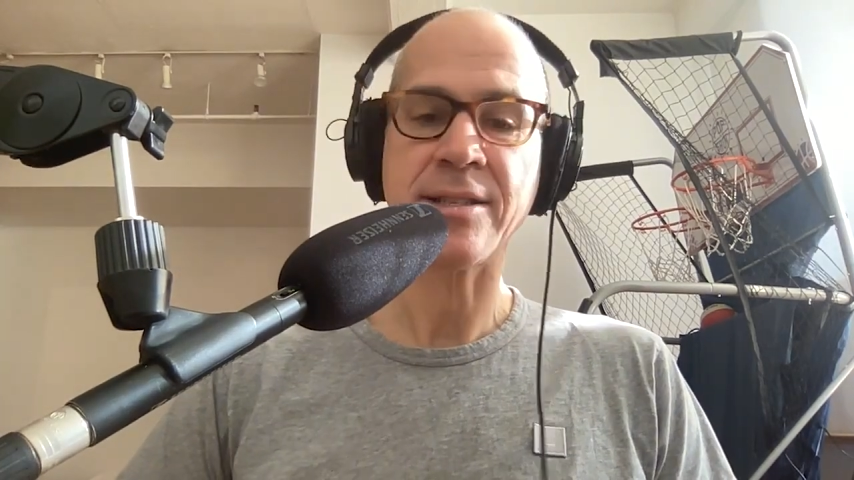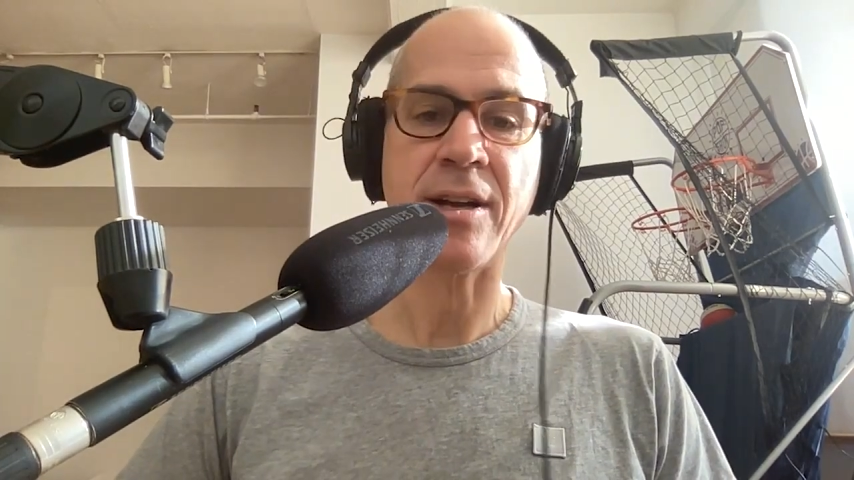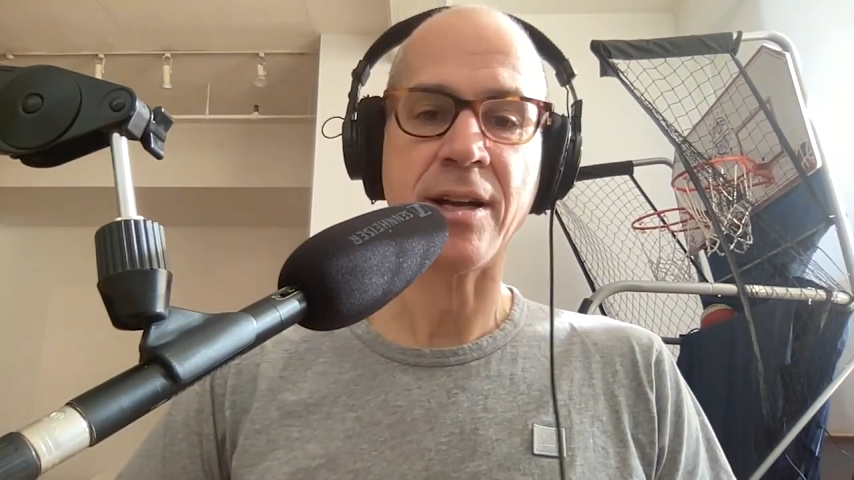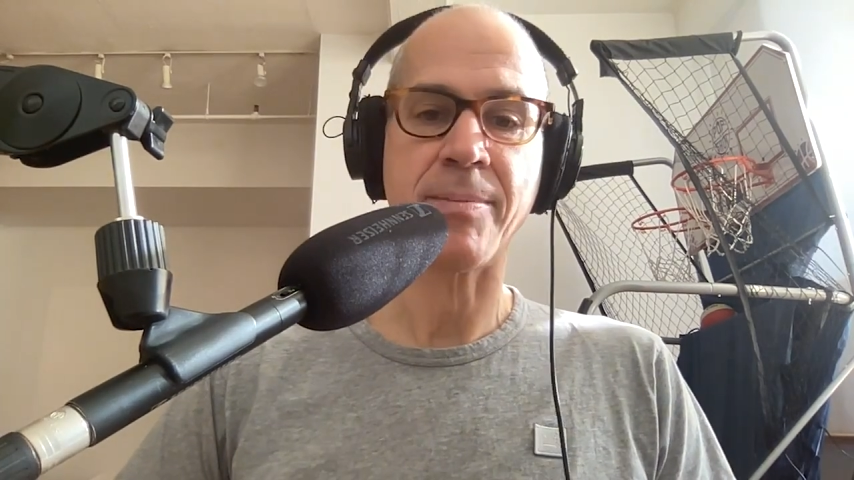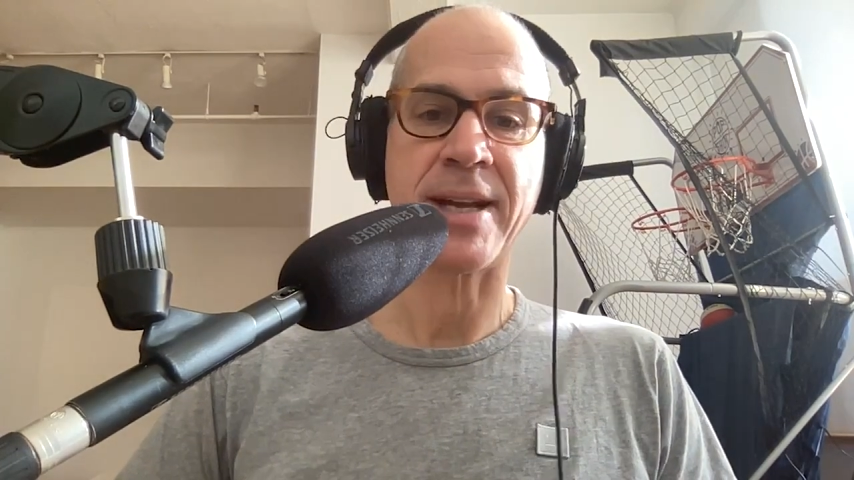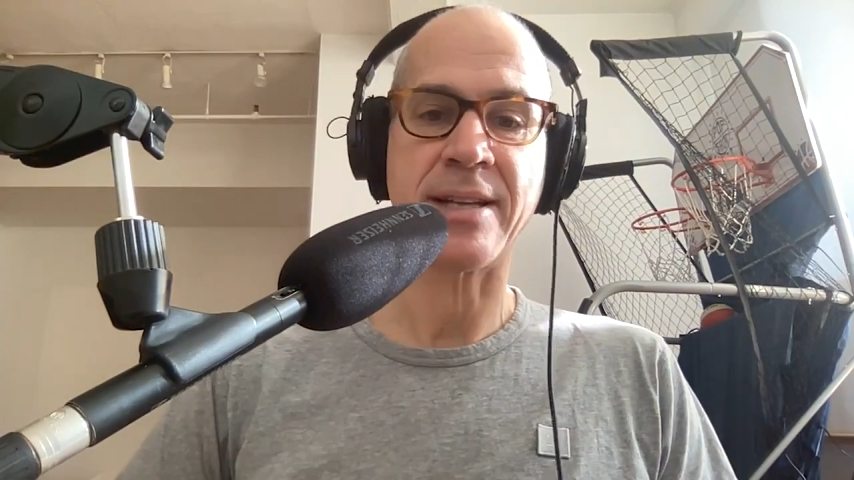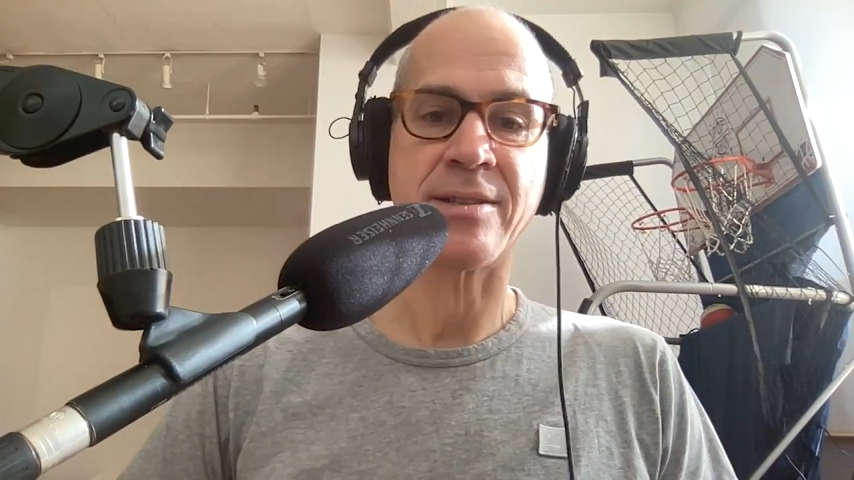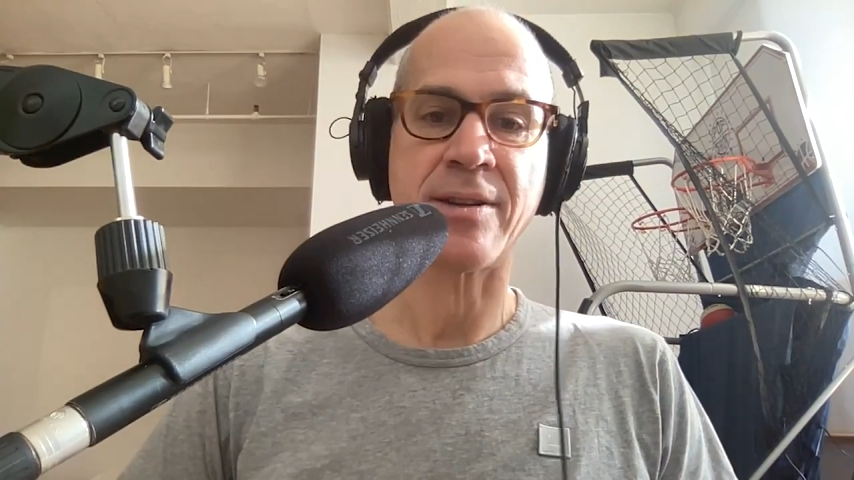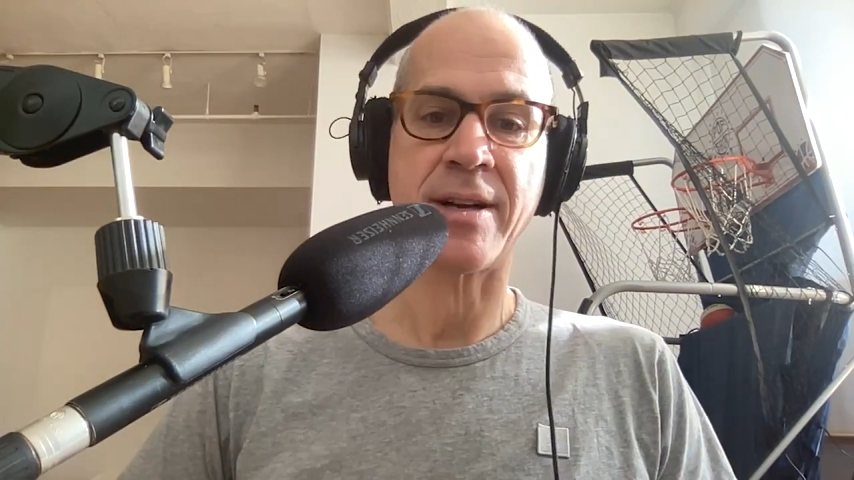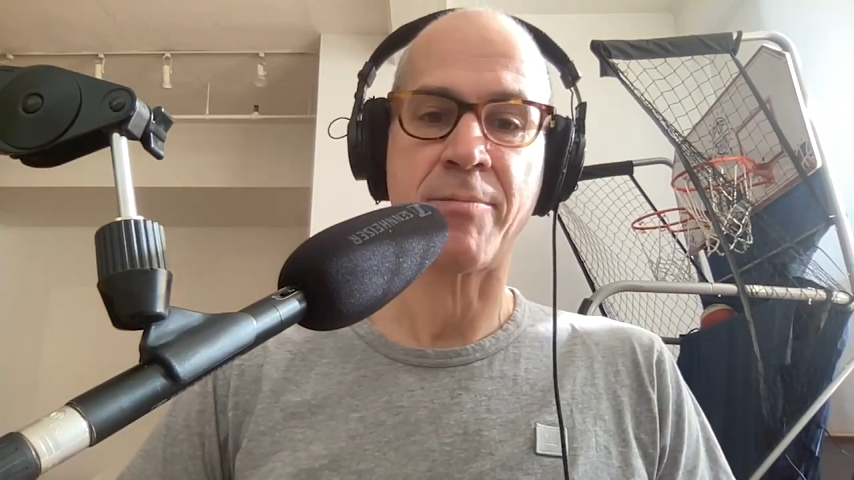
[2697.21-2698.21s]
startup that he'd
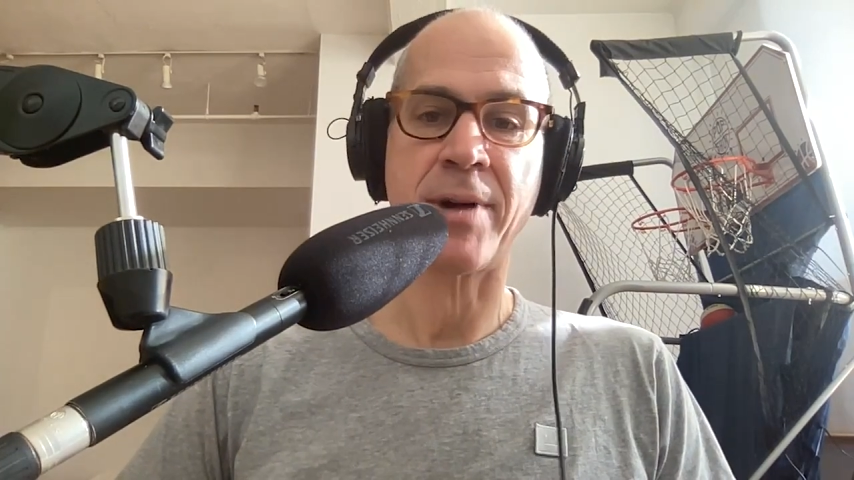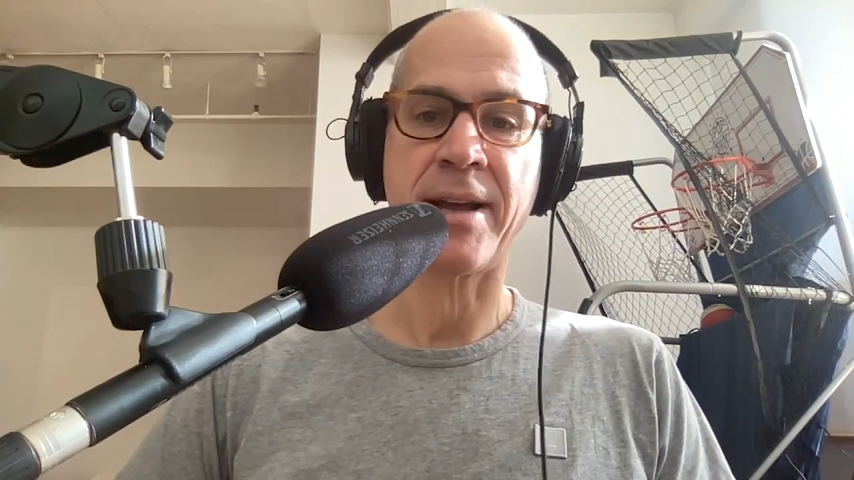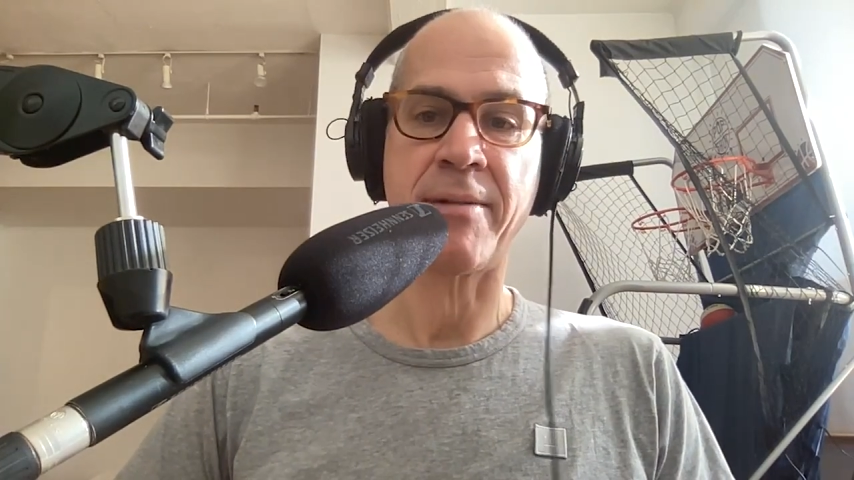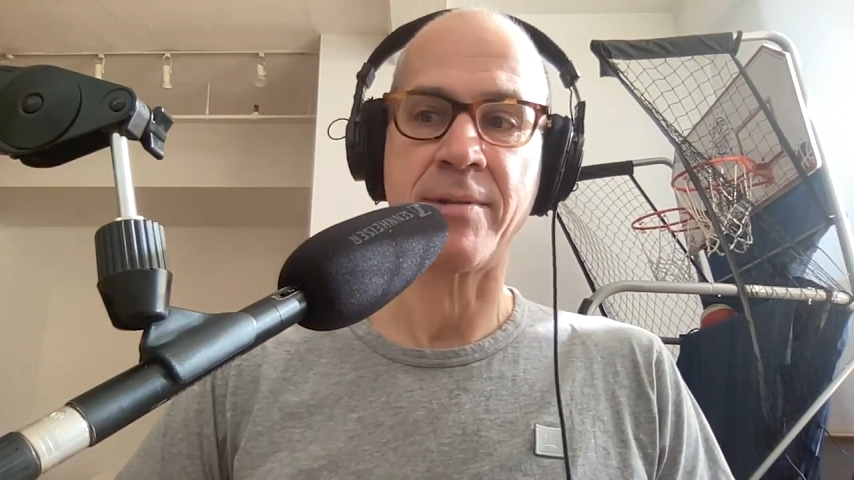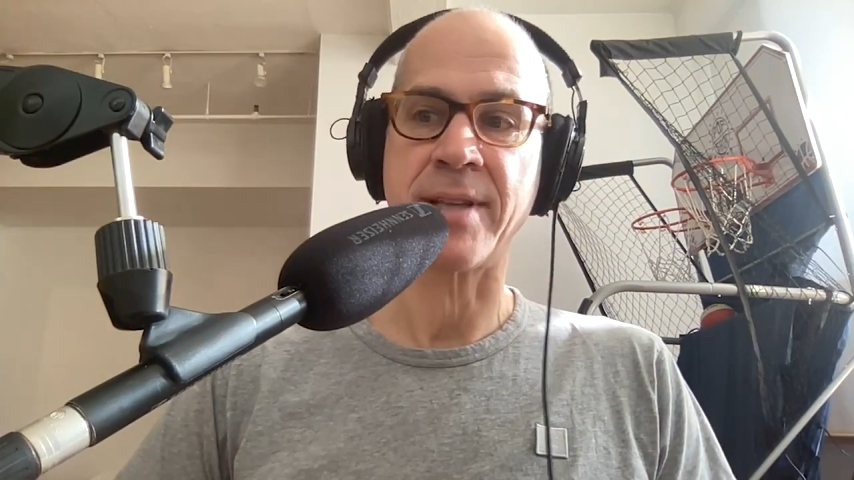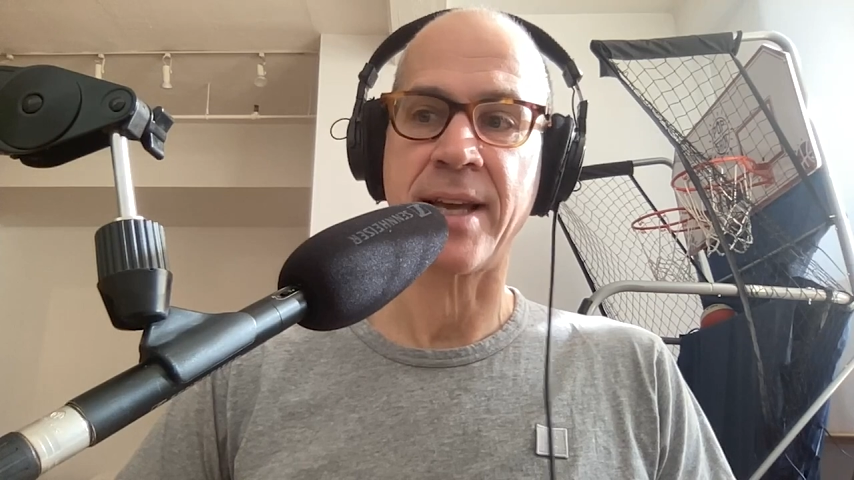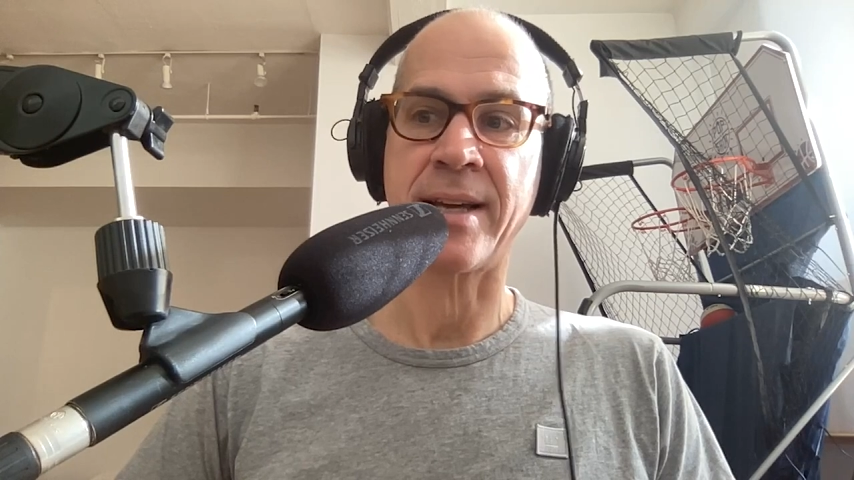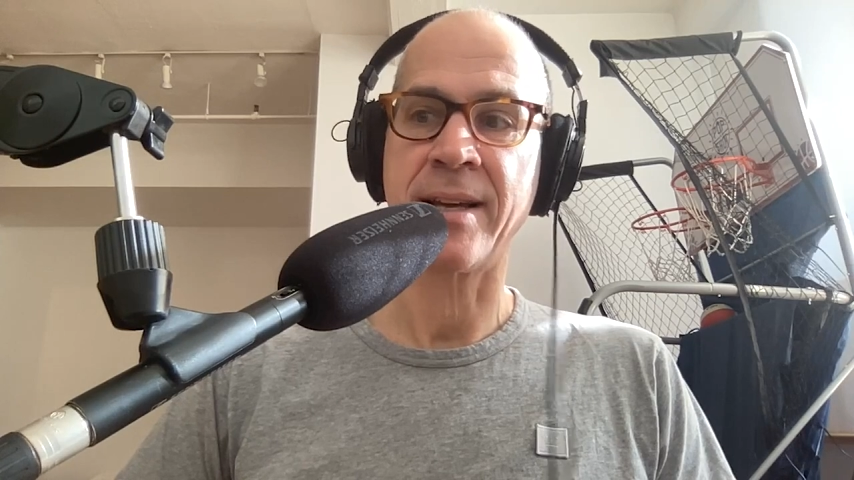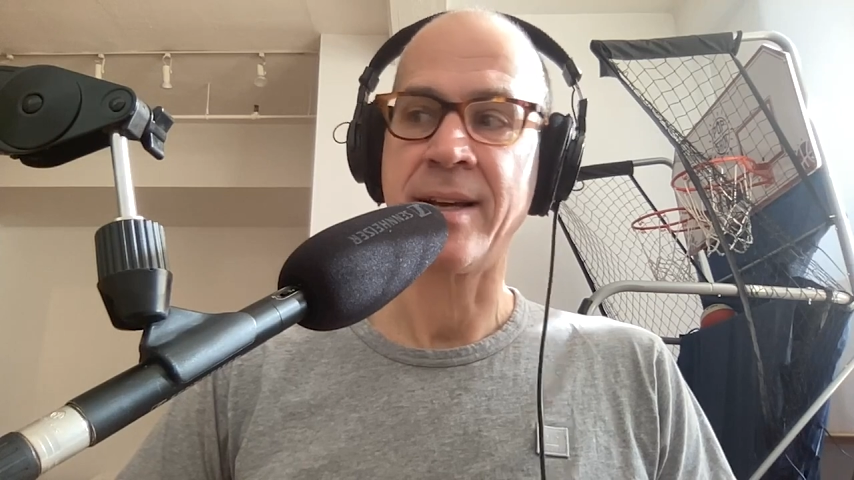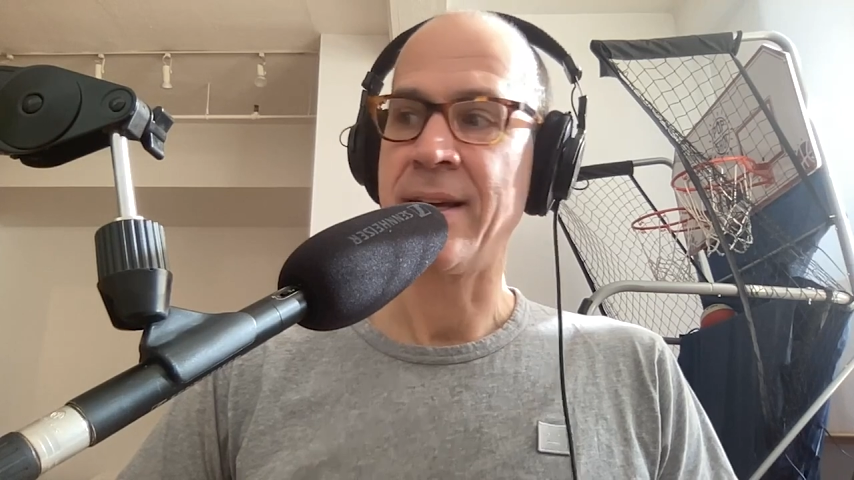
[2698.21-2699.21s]
started where he was like,